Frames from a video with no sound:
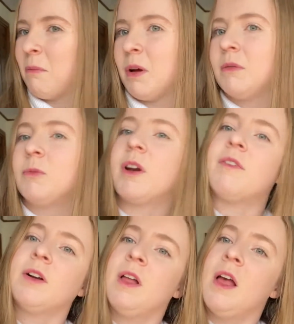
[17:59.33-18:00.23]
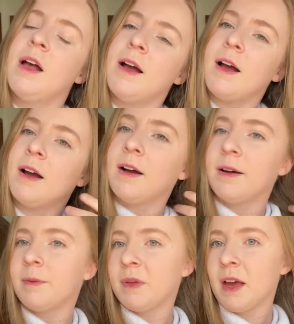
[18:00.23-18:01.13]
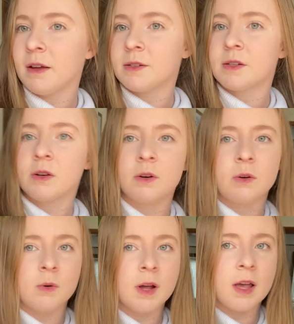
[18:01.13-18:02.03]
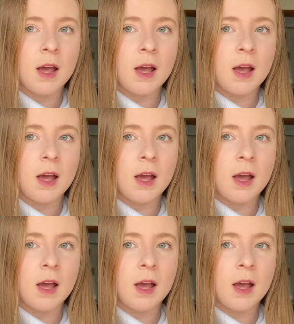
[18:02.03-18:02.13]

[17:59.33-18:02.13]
but whatever. Yeah, so